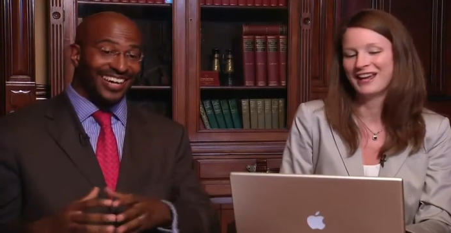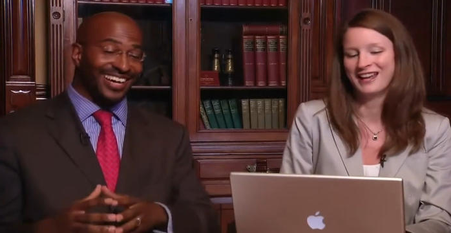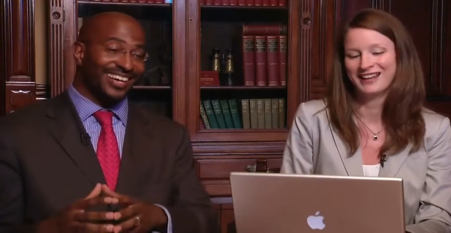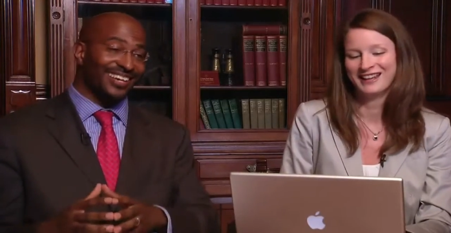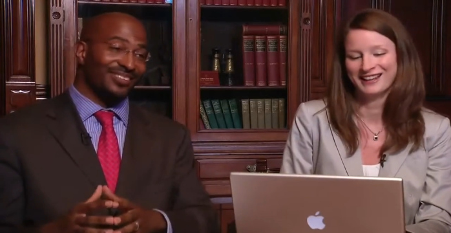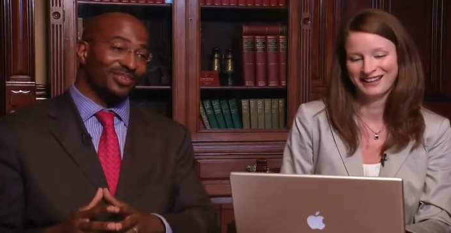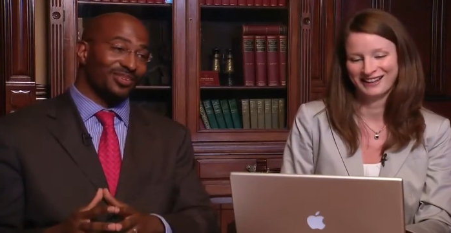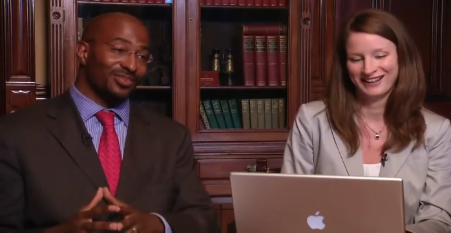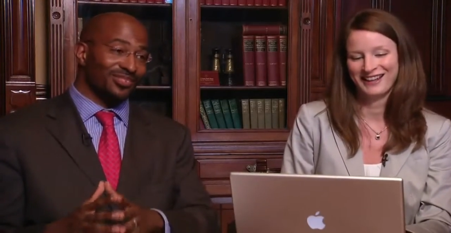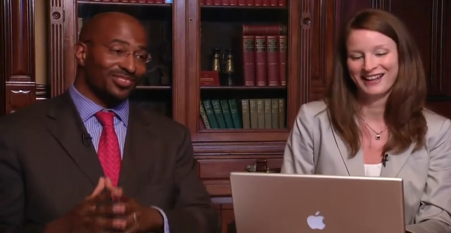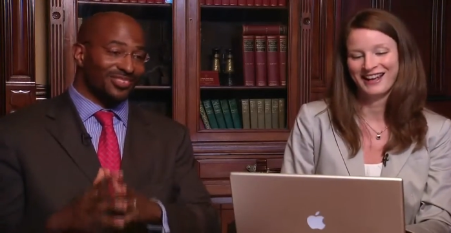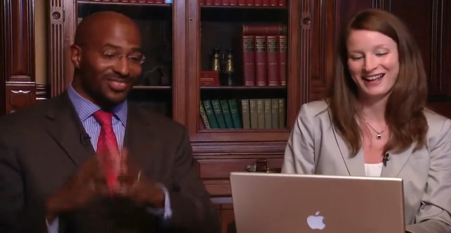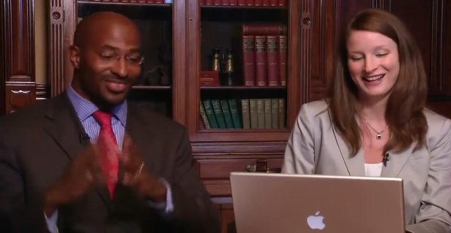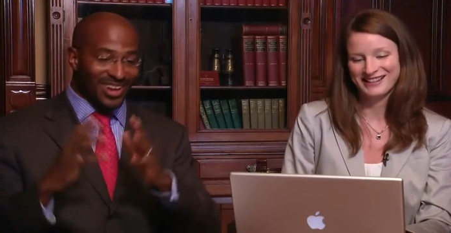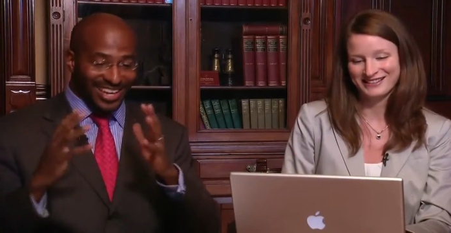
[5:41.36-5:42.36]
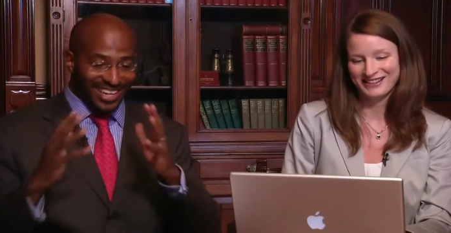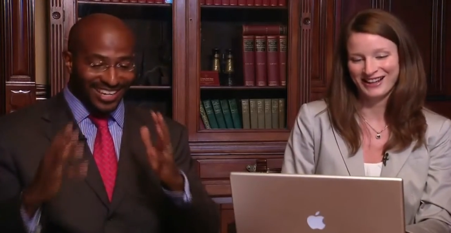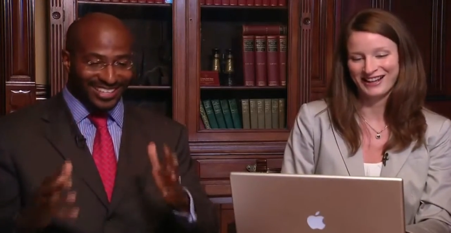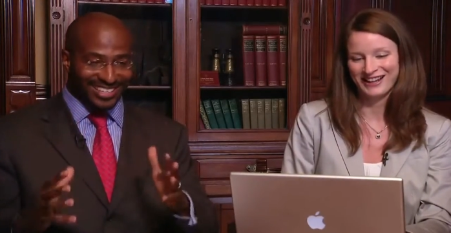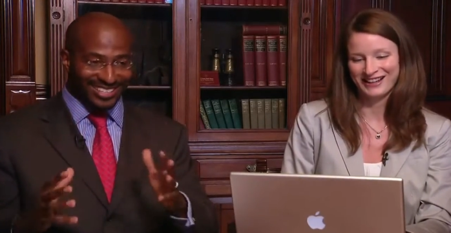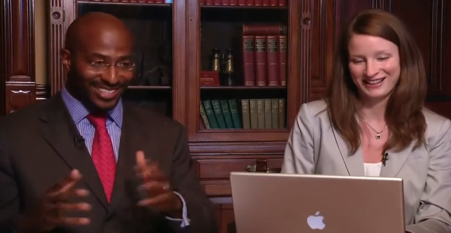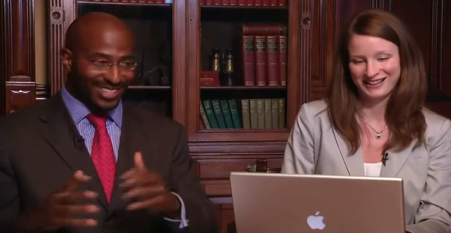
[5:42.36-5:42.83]
Speaker 1: I will try not
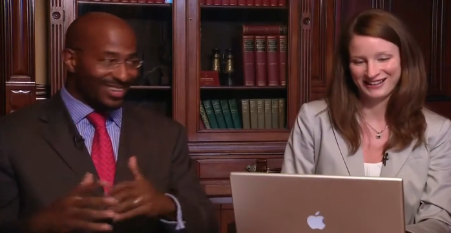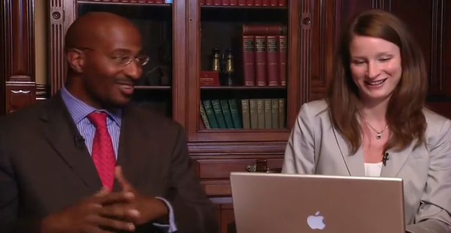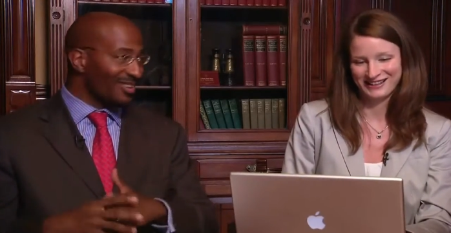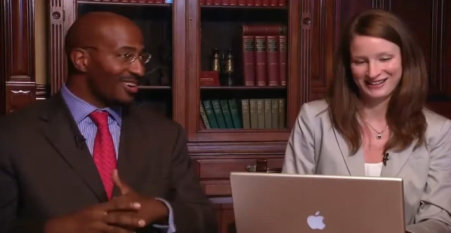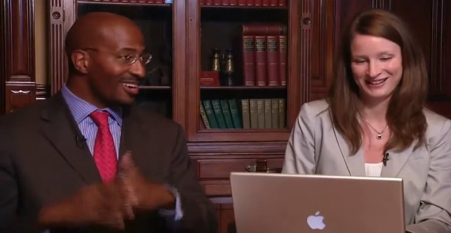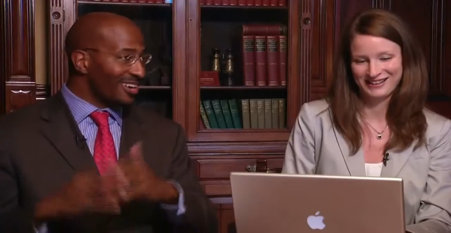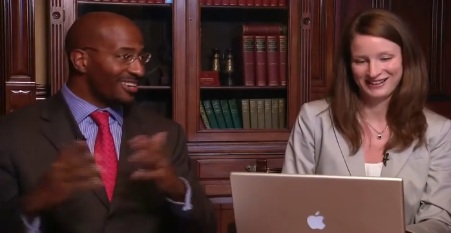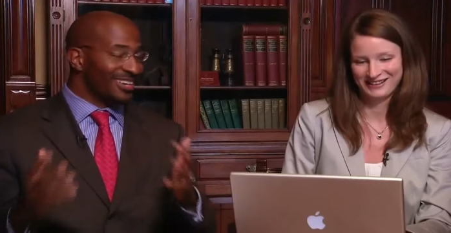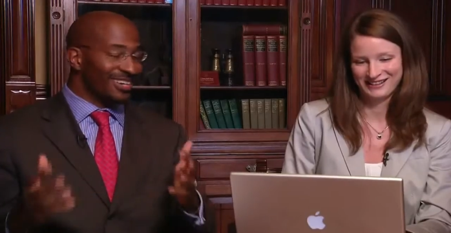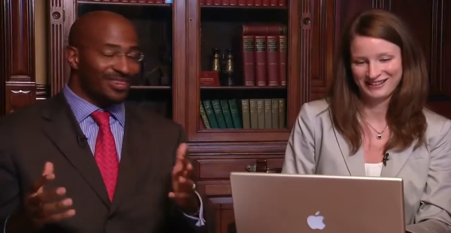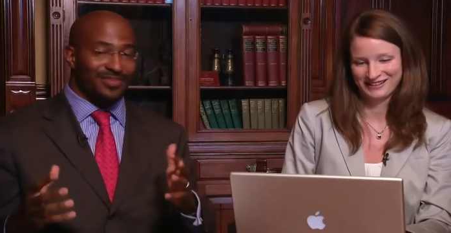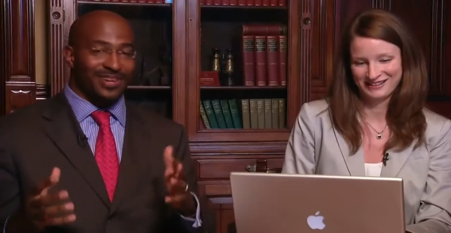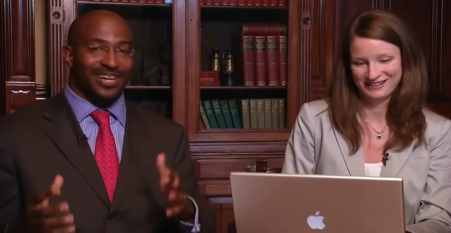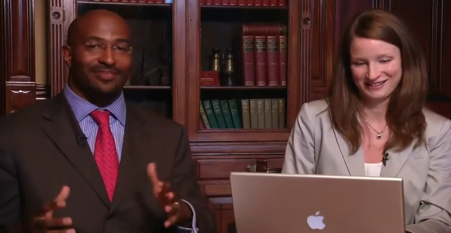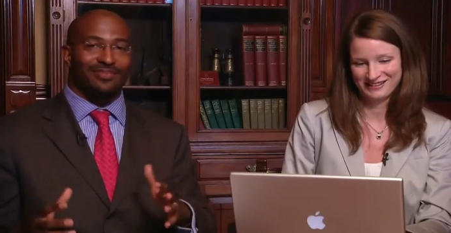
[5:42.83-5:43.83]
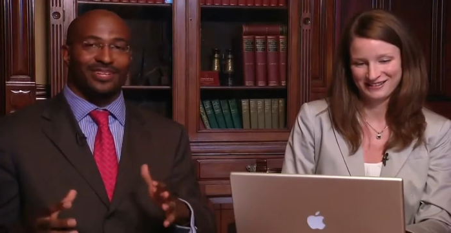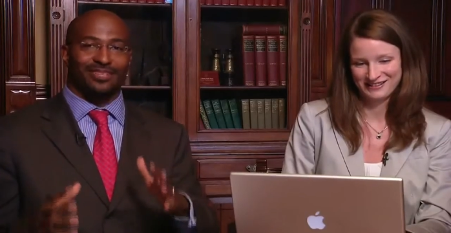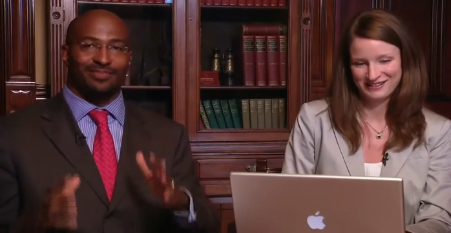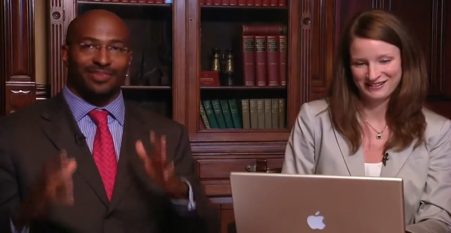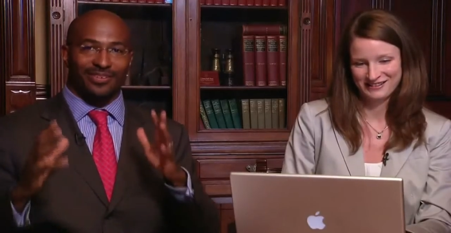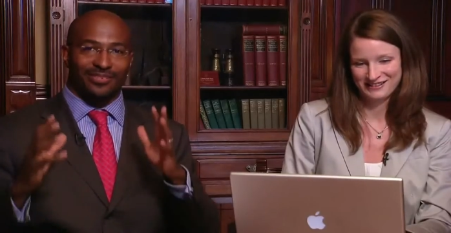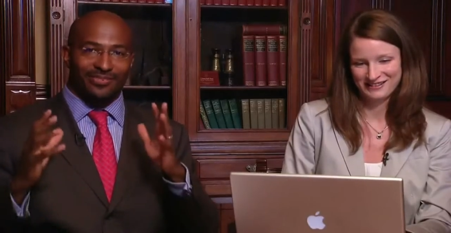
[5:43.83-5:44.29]
to go on and on about it, but it's
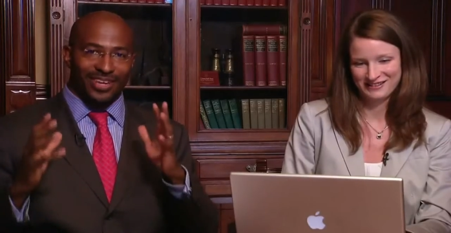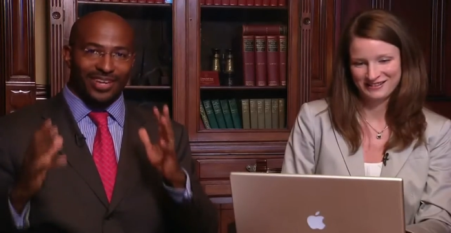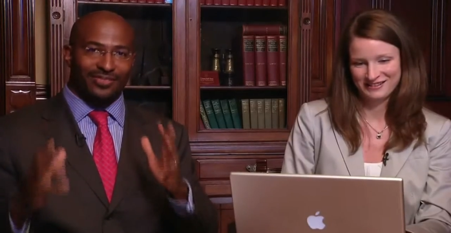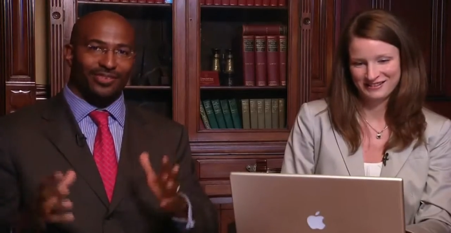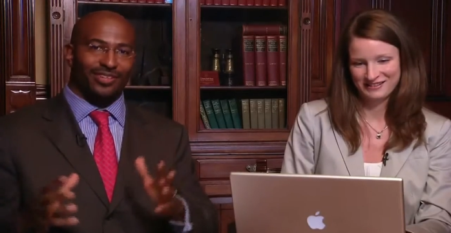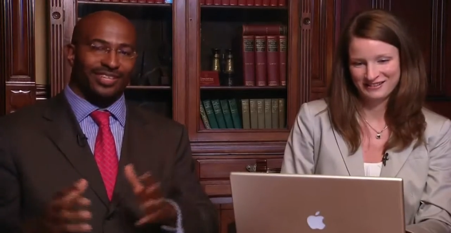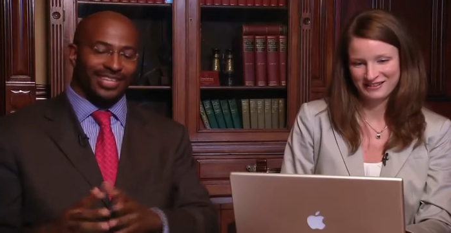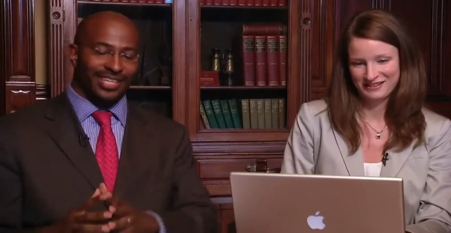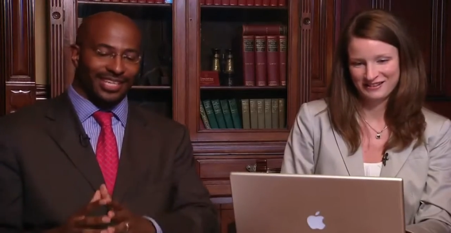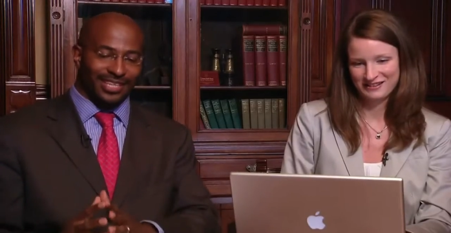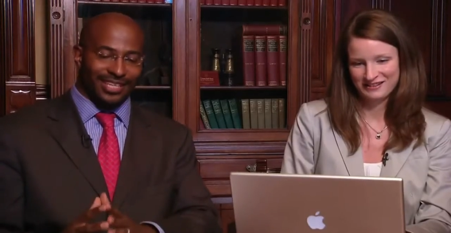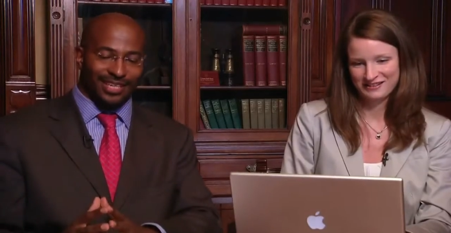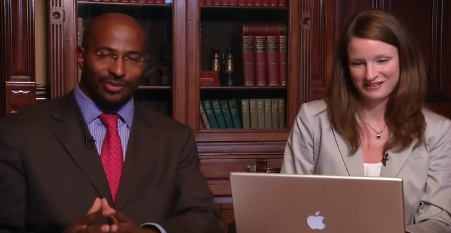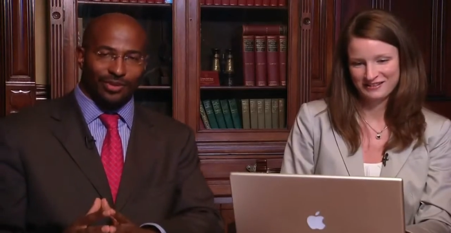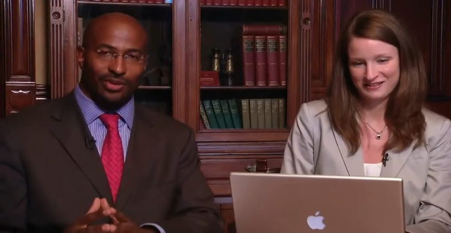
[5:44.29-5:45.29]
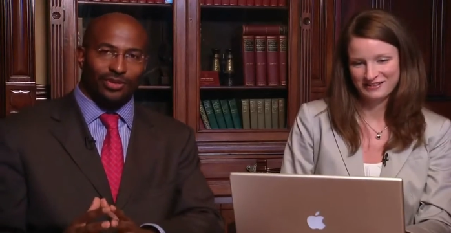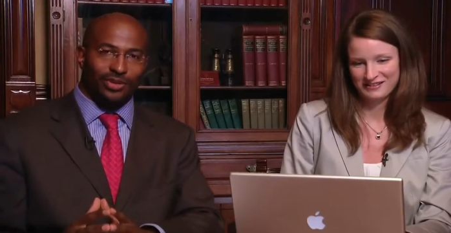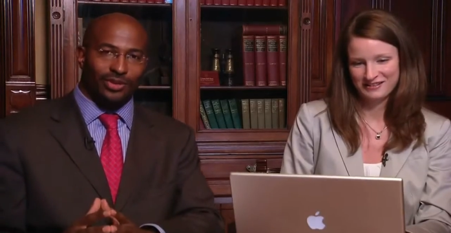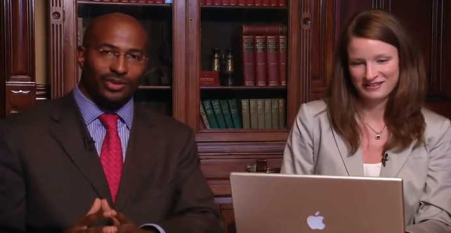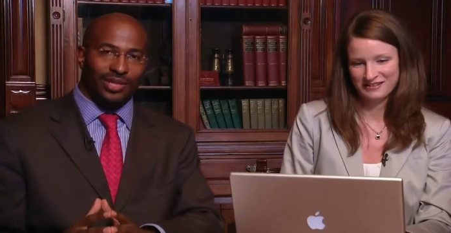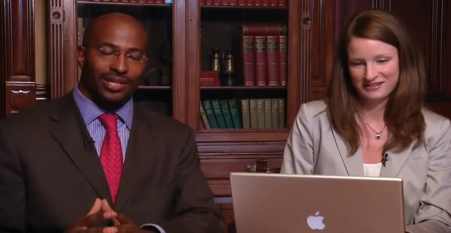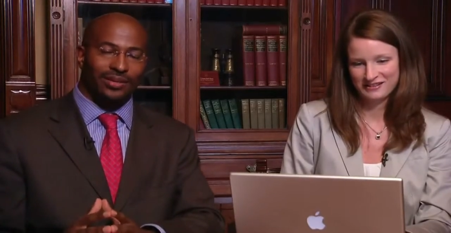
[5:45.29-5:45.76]
my favorite thing that we're
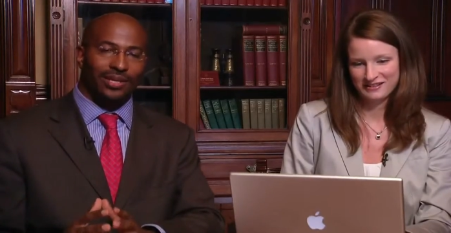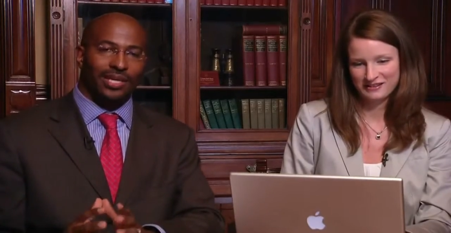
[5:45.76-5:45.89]
doing.